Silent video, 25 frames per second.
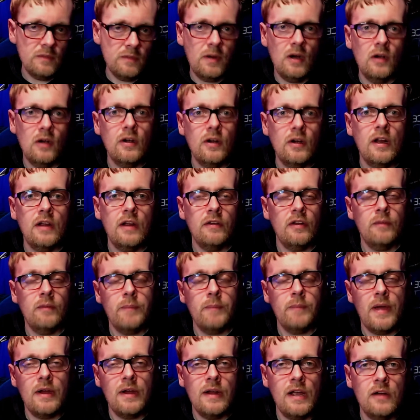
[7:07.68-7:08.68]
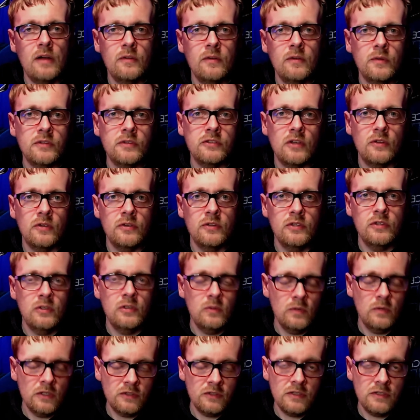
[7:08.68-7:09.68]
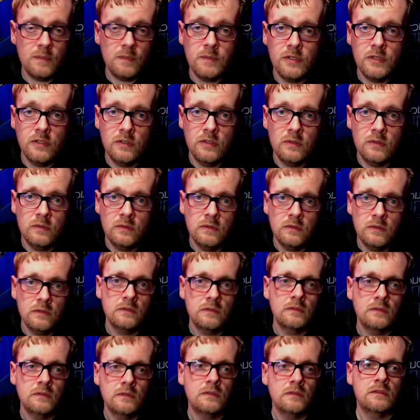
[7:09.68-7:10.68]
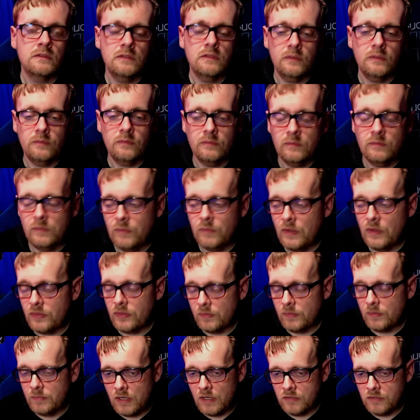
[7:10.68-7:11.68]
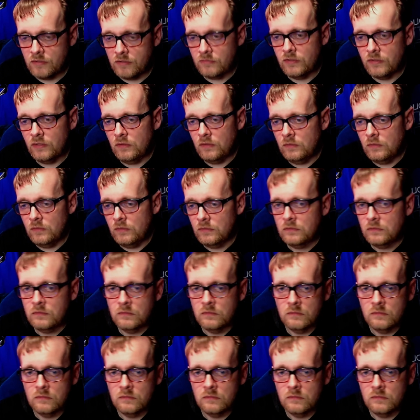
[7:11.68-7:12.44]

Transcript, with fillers: the part about how to install the new one. It's up to you. I'm not the boss of you.